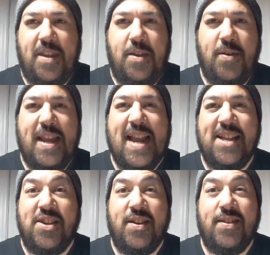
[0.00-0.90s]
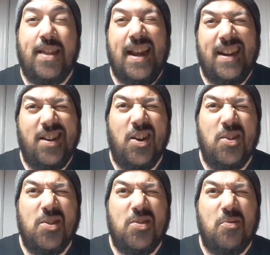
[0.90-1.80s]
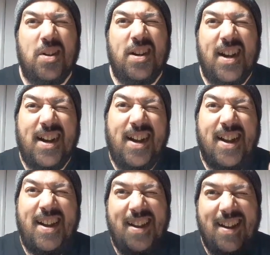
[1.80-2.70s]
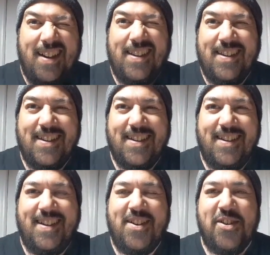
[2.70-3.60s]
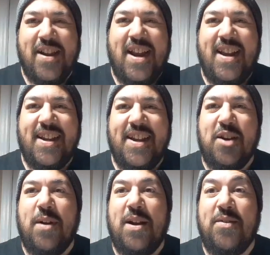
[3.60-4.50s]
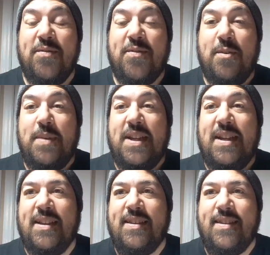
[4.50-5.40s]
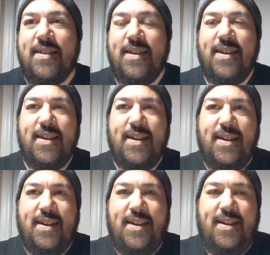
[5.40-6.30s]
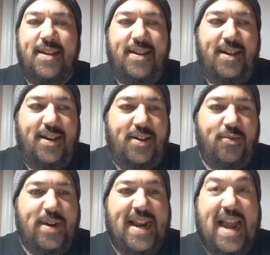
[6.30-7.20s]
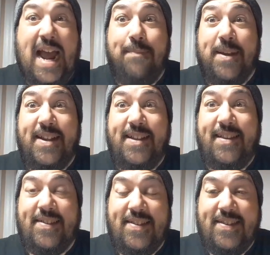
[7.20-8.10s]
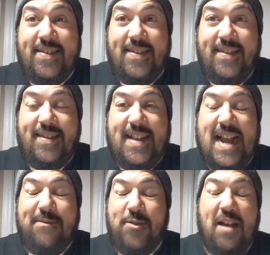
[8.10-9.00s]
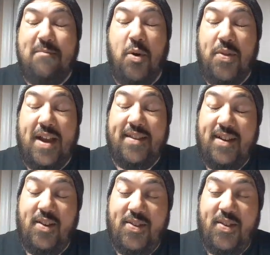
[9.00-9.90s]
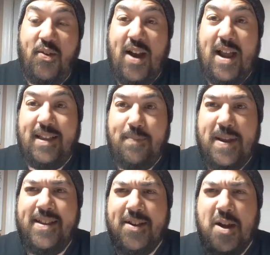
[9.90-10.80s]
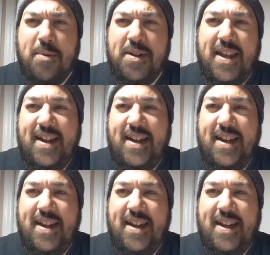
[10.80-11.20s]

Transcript: you can't just like close one eye and, you know, kind of get around. For me, it's when it happens, I have to have both eyes closed. So I spend a couple of